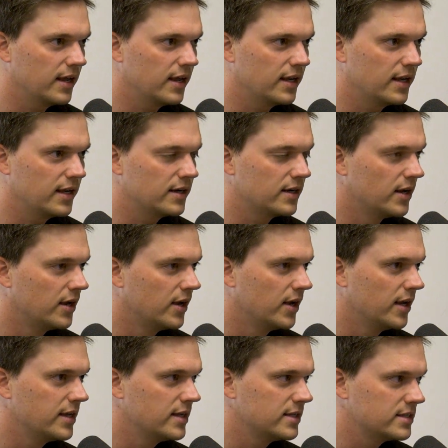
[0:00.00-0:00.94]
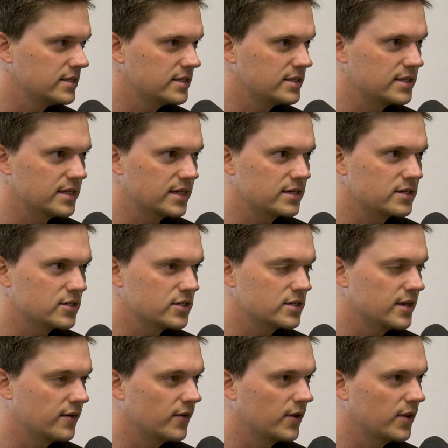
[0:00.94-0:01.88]
and 6
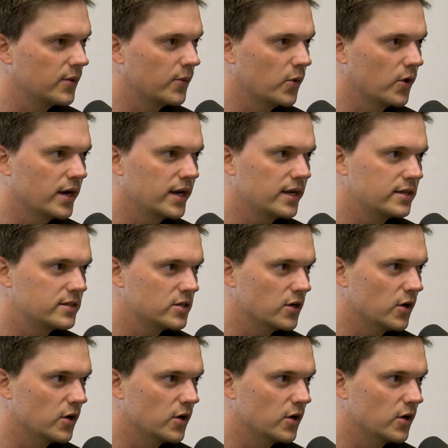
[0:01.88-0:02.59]
or 7 in the morning.